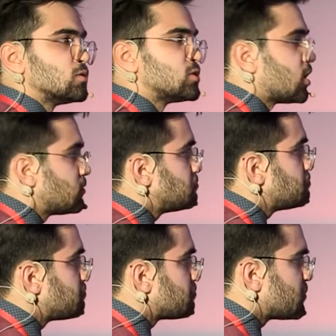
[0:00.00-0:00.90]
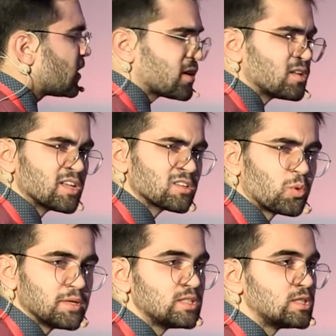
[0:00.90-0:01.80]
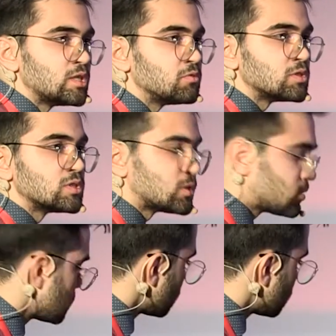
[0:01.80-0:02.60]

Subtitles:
Some, they can get quite serious